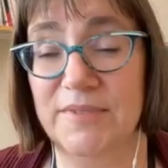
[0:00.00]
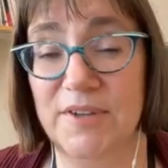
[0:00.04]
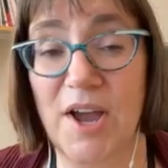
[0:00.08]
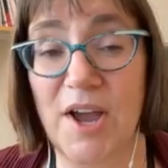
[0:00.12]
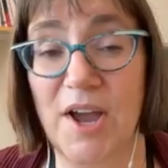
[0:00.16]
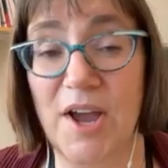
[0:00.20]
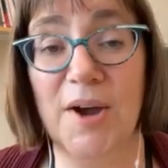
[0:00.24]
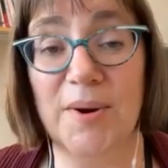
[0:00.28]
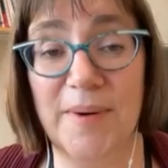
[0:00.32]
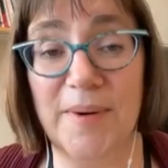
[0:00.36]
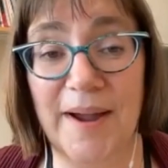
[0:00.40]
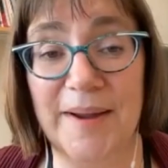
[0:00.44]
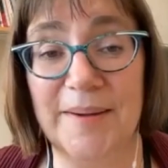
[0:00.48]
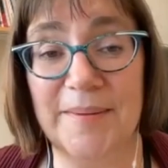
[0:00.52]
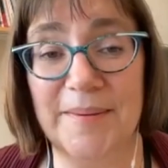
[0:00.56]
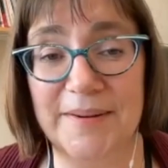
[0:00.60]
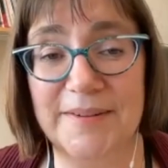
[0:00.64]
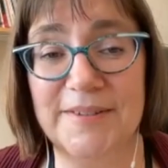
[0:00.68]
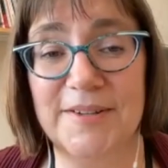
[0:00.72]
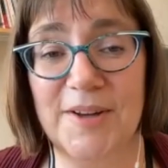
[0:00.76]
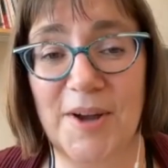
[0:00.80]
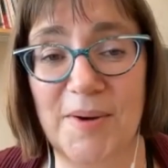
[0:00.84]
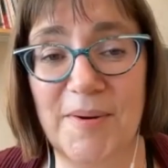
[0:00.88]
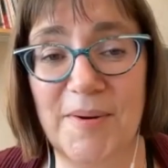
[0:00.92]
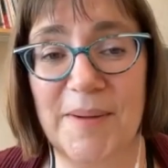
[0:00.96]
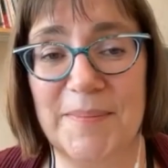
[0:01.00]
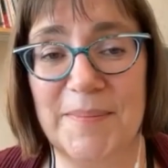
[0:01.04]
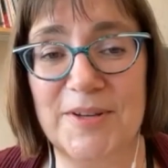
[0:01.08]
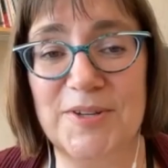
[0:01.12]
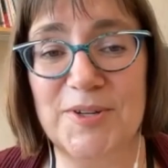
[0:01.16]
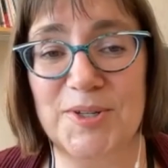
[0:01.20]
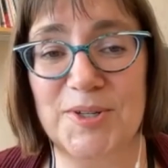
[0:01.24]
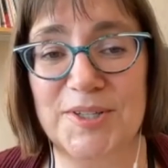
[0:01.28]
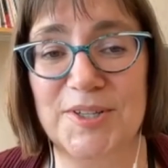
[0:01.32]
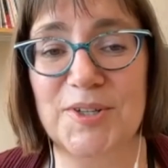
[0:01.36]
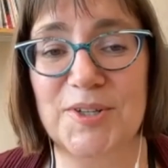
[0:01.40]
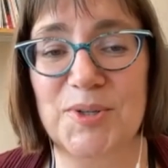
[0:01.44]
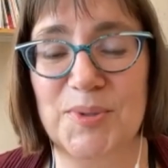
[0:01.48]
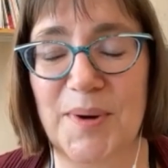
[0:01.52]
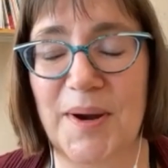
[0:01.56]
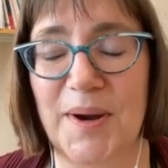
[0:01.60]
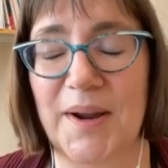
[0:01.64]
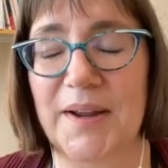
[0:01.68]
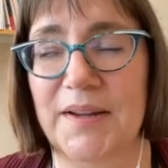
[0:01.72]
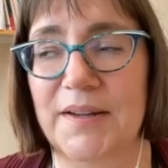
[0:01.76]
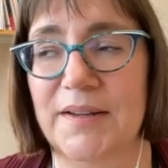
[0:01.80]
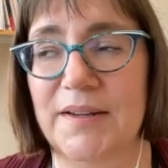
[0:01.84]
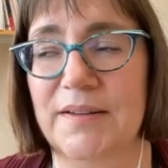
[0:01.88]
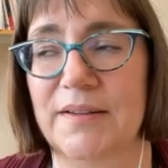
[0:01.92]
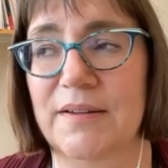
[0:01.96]
no, I'm interested in
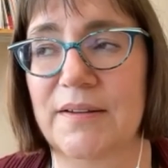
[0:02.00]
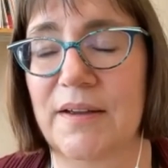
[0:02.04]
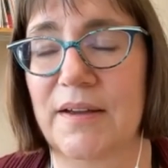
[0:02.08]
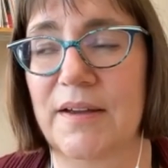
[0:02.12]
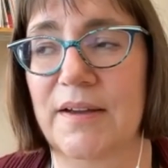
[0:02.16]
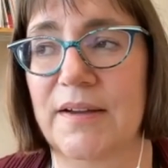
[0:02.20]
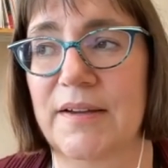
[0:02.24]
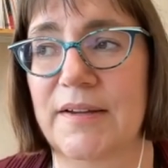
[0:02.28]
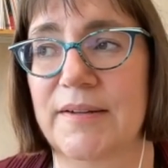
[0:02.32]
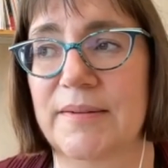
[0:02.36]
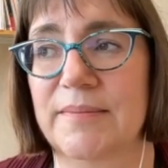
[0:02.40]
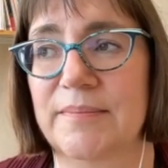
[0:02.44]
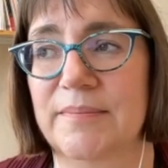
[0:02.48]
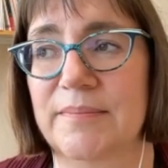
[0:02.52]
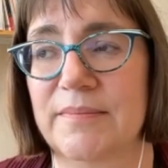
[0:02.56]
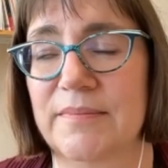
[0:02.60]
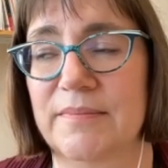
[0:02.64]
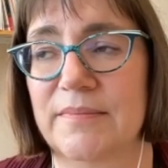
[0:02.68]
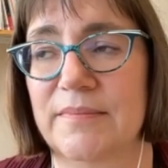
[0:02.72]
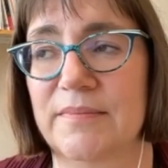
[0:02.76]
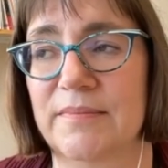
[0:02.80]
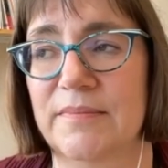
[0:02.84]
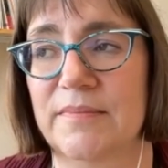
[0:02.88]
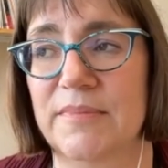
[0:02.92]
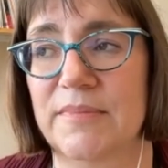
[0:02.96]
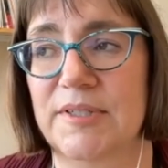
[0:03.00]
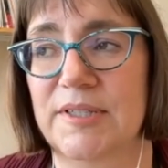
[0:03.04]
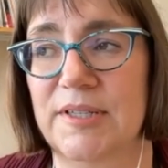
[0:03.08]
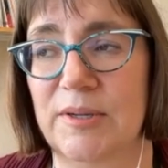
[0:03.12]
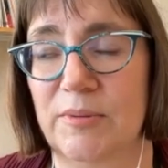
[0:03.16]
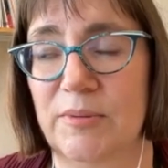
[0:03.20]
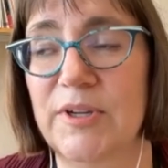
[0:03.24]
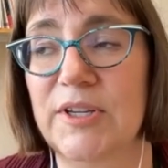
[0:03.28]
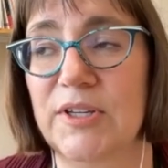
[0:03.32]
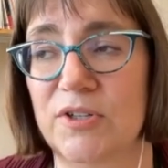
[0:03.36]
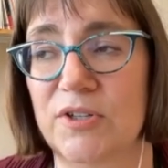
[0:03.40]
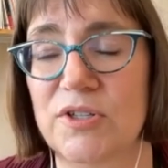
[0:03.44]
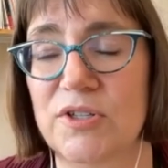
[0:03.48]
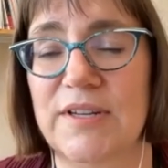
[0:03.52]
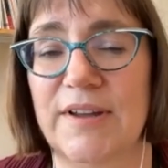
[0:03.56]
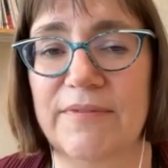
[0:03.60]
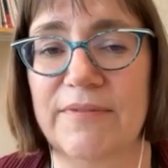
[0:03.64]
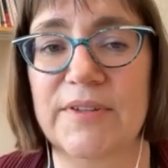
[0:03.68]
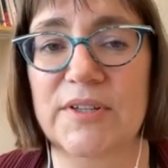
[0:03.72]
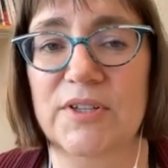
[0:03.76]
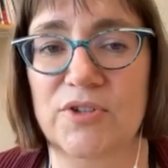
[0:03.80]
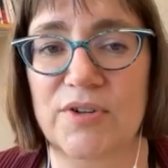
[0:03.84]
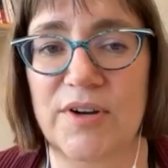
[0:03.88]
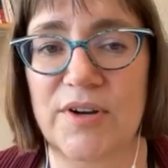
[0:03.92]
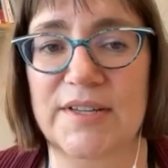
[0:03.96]
trying, so we can
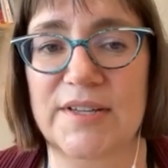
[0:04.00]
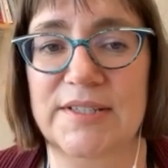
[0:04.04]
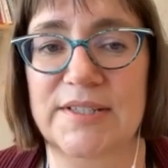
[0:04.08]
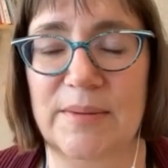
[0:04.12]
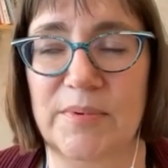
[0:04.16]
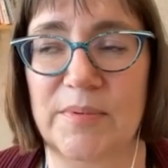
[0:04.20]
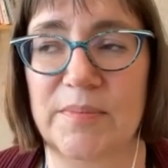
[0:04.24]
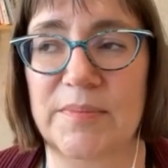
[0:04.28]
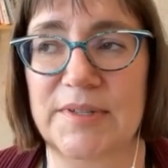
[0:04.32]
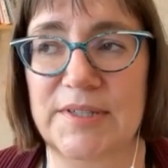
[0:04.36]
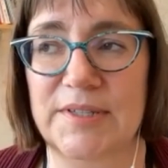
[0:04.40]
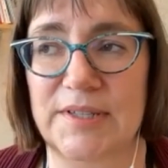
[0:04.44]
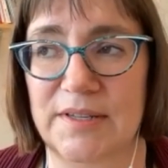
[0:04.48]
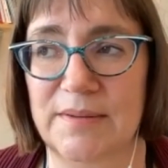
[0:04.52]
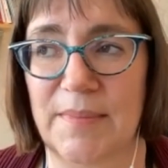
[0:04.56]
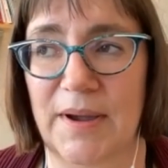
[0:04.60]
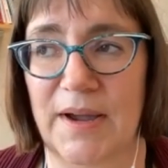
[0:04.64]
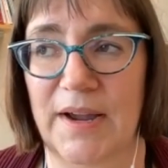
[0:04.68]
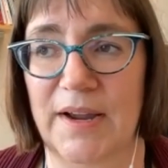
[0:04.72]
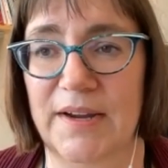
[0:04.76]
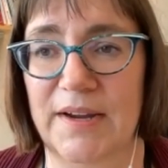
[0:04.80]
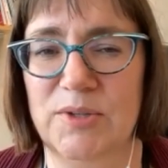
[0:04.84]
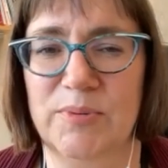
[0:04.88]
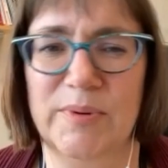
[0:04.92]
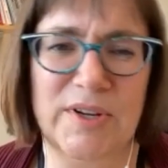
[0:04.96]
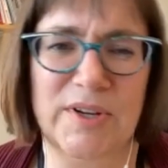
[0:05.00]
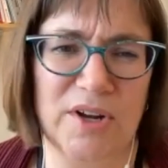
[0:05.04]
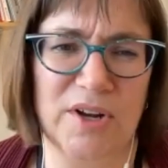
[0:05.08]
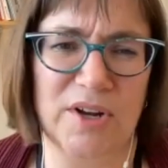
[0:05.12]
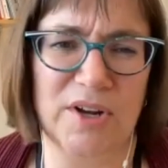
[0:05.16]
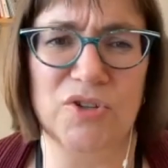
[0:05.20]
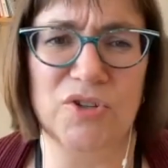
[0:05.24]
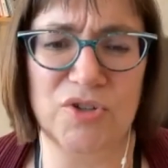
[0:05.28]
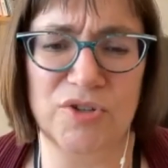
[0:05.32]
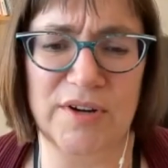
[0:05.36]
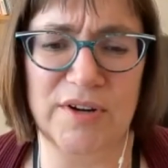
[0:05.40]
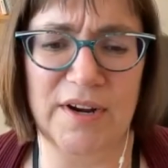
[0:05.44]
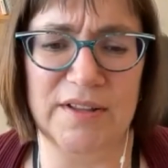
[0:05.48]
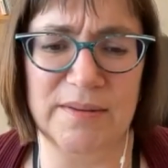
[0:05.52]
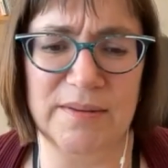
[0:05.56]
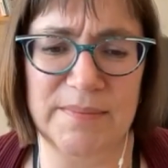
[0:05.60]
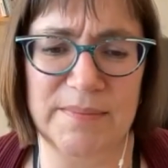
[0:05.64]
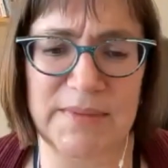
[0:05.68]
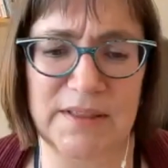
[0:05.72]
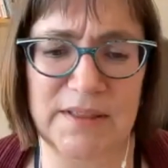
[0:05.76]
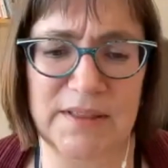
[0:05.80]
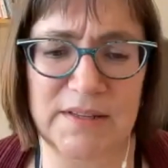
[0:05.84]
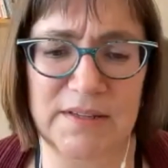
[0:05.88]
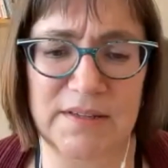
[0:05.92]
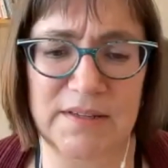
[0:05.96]
definitely try supplements in the mice. We can also try them
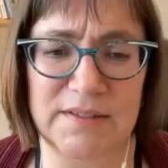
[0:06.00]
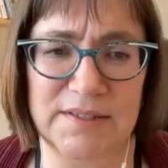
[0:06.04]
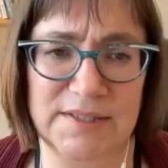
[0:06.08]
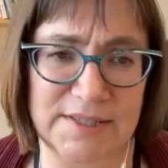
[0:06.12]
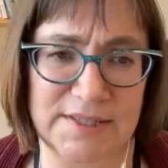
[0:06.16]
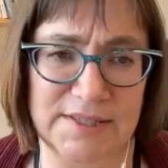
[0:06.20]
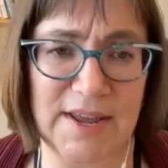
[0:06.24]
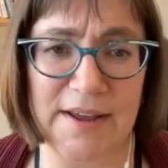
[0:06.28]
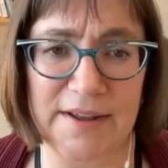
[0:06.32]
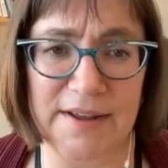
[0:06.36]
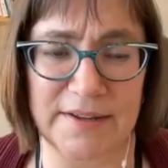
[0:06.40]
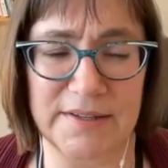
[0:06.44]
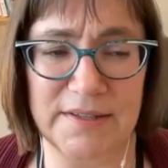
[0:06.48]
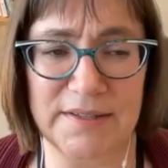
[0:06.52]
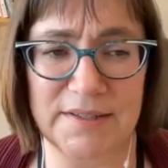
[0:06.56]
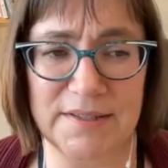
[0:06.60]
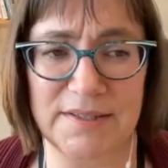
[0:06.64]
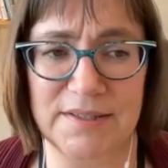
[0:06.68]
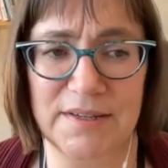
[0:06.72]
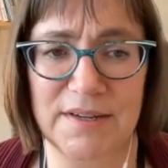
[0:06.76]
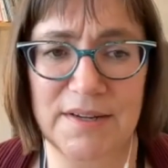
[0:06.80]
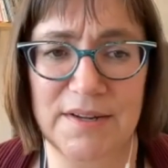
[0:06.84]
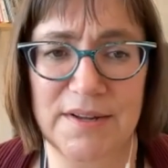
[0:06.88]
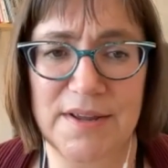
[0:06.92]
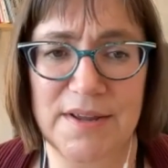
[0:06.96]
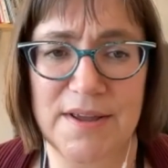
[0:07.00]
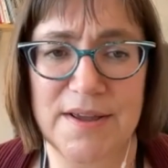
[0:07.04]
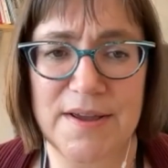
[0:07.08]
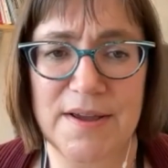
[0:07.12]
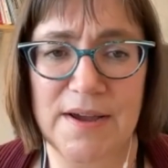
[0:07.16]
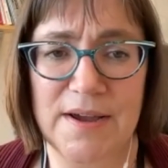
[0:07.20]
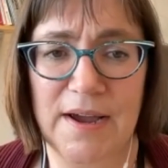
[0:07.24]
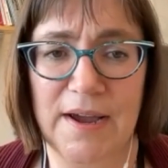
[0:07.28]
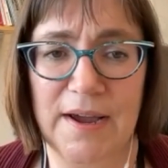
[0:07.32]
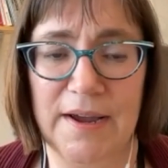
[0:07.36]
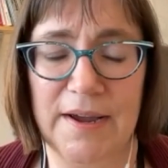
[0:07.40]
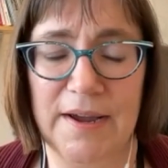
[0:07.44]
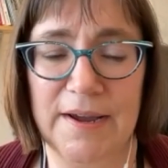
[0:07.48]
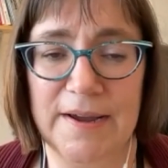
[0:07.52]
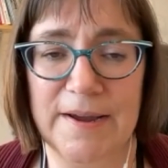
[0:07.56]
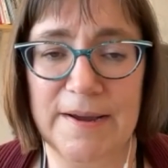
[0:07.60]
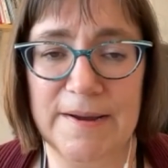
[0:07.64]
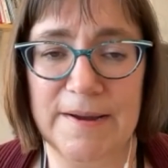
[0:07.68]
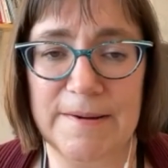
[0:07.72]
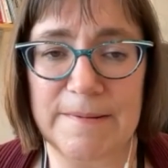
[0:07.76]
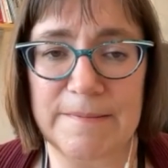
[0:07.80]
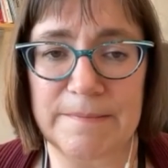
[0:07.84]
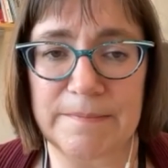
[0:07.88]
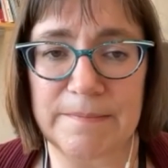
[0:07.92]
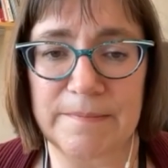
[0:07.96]
in the cells.
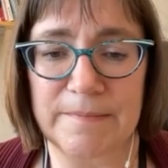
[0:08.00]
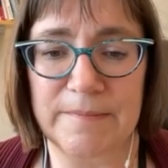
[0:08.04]
I